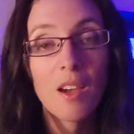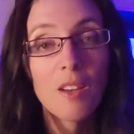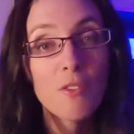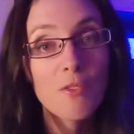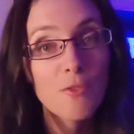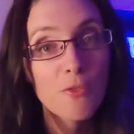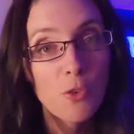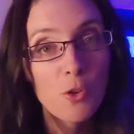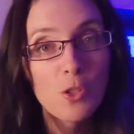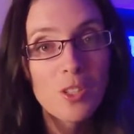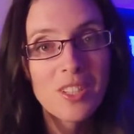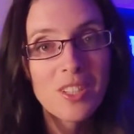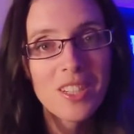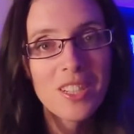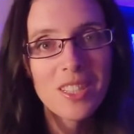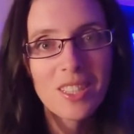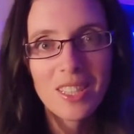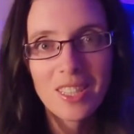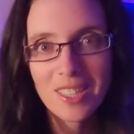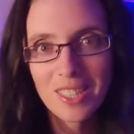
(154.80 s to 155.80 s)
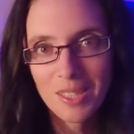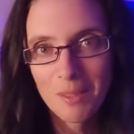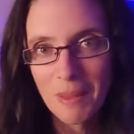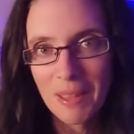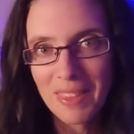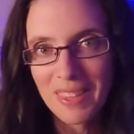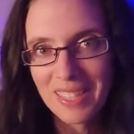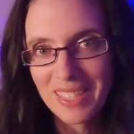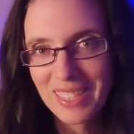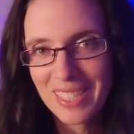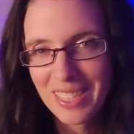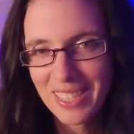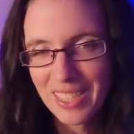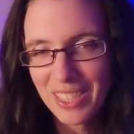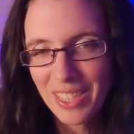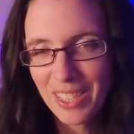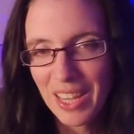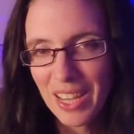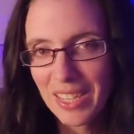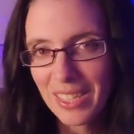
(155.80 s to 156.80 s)
Unfortunately, this method
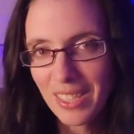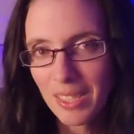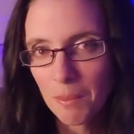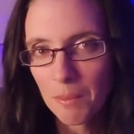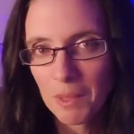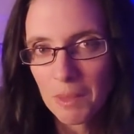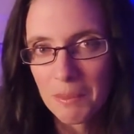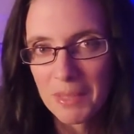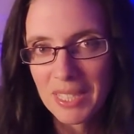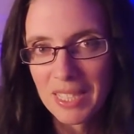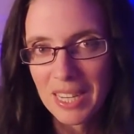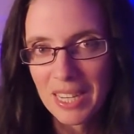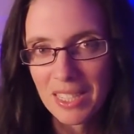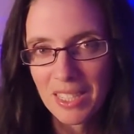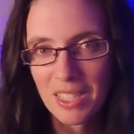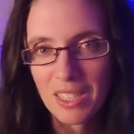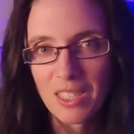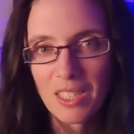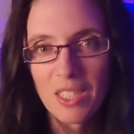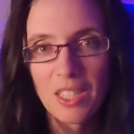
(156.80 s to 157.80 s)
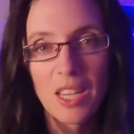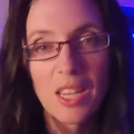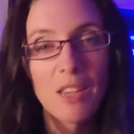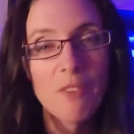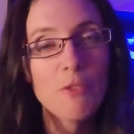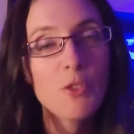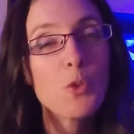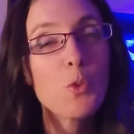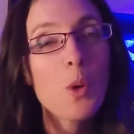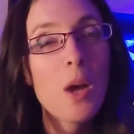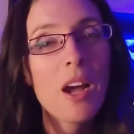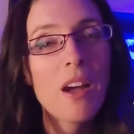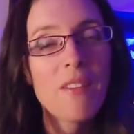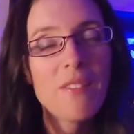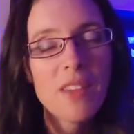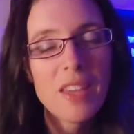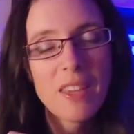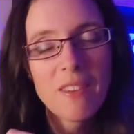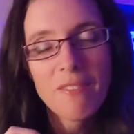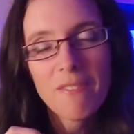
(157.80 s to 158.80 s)
still has some limitations. If you
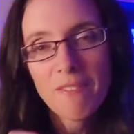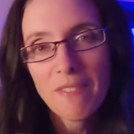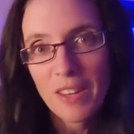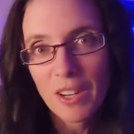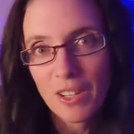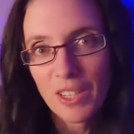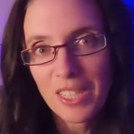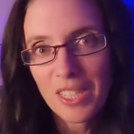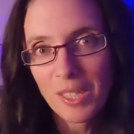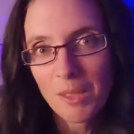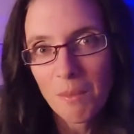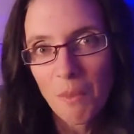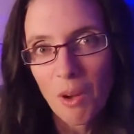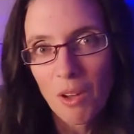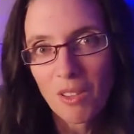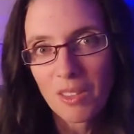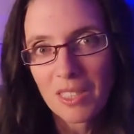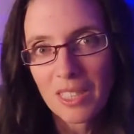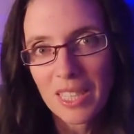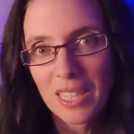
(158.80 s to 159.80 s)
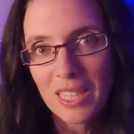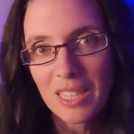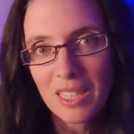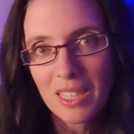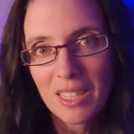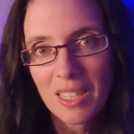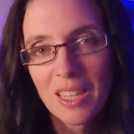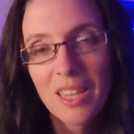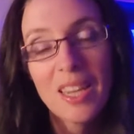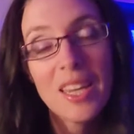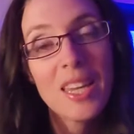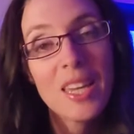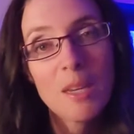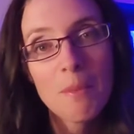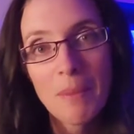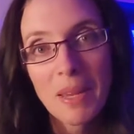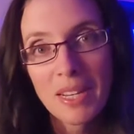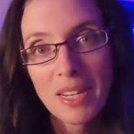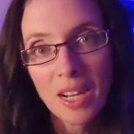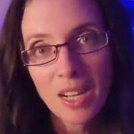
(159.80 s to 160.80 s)
have a very small leak,
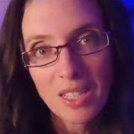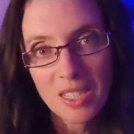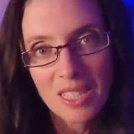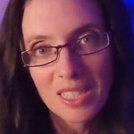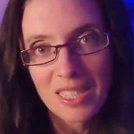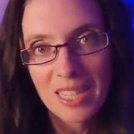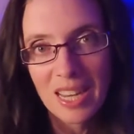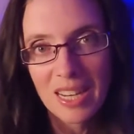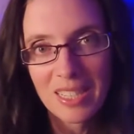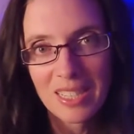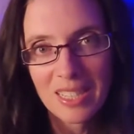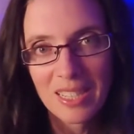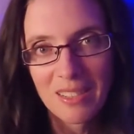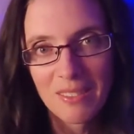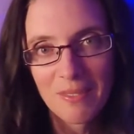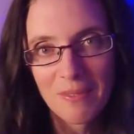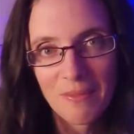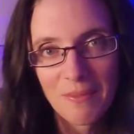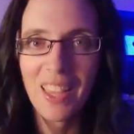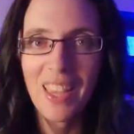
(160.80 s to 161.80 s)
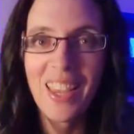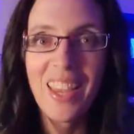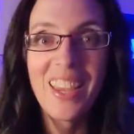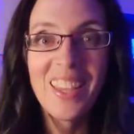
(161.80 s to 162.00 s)
it may not detect it.